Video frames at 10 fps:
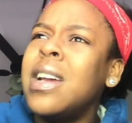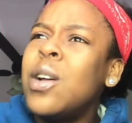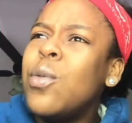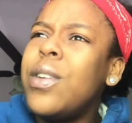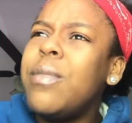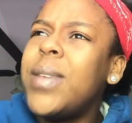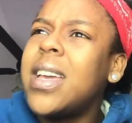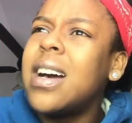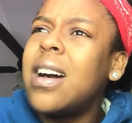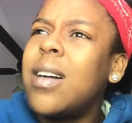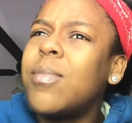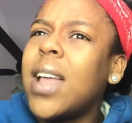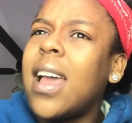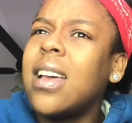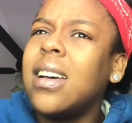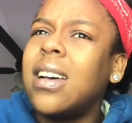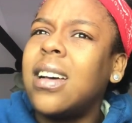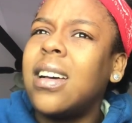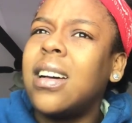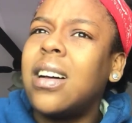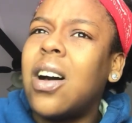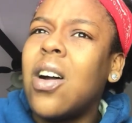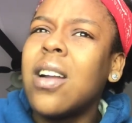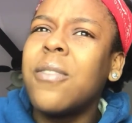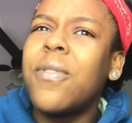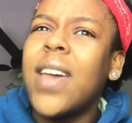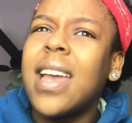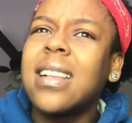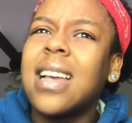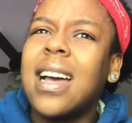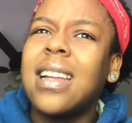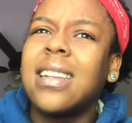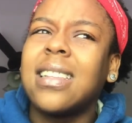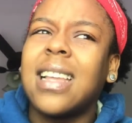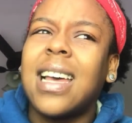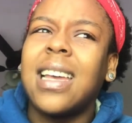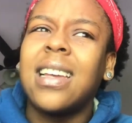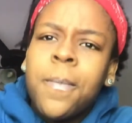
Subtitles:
we become like a artifact, kind of like.